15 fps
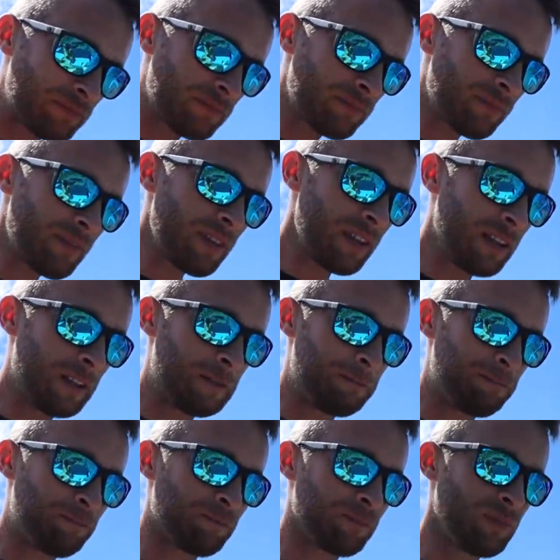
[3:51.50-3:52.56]
this is bad,
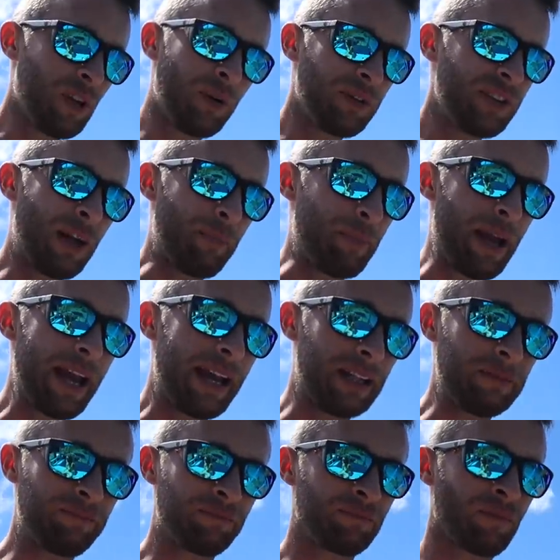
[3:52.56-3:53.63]
but it's not no, like, it's not oh,
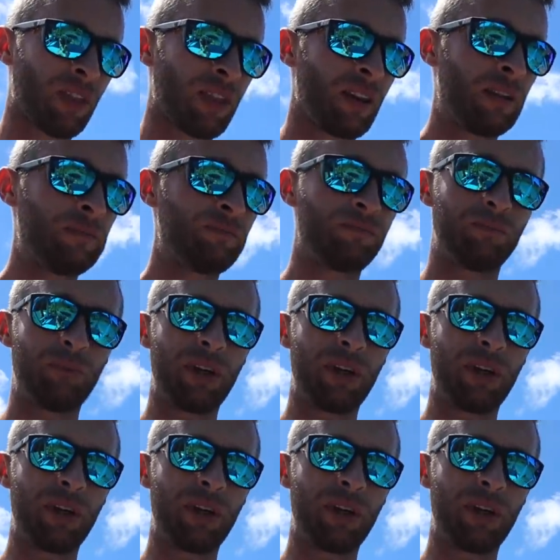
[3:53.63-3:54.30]
bad. at the spot either.